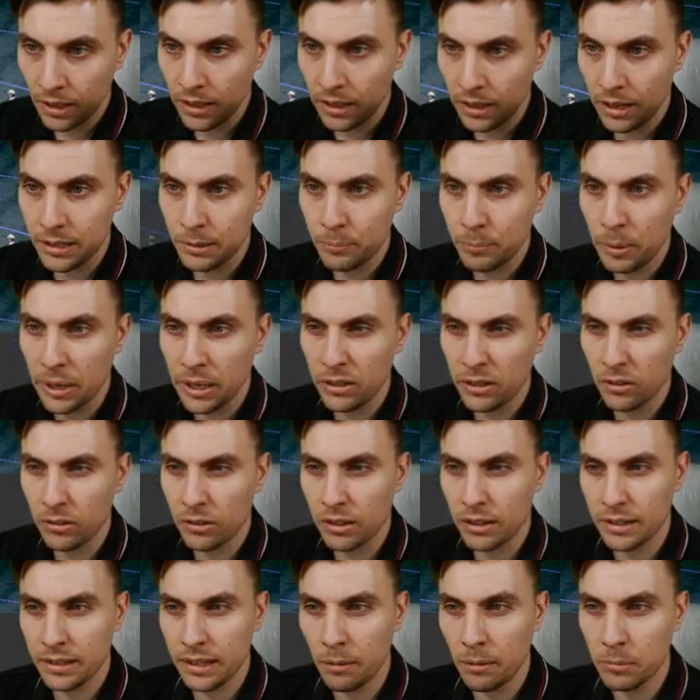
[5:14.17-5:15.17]
uh, depending on the
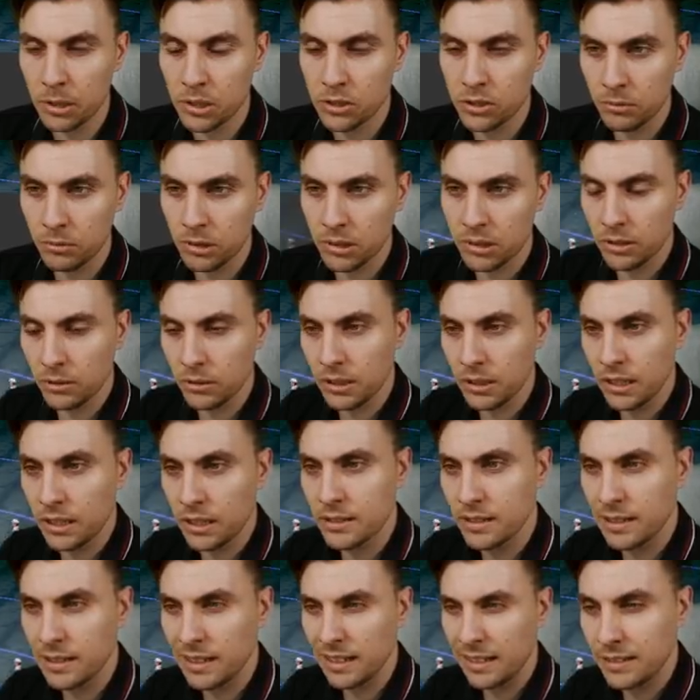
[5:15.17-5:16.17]
damage that we do here
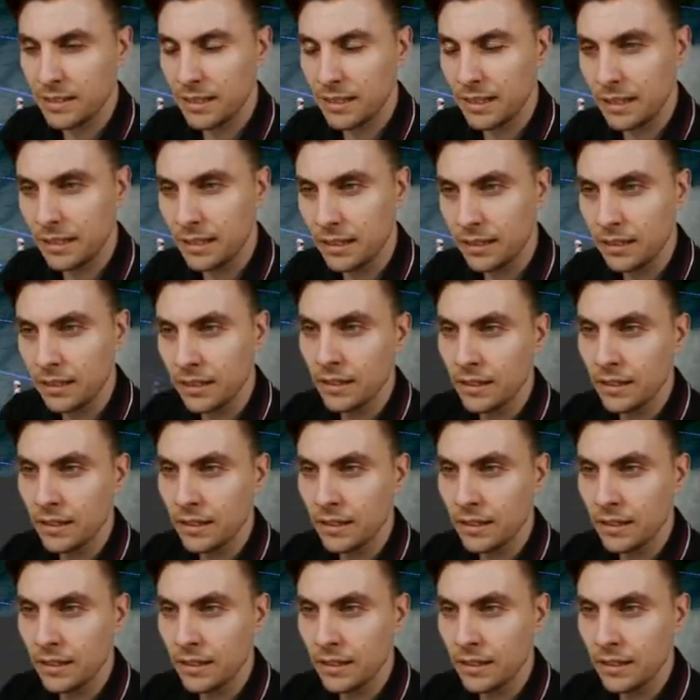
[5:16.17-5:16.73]
to the Indeedee,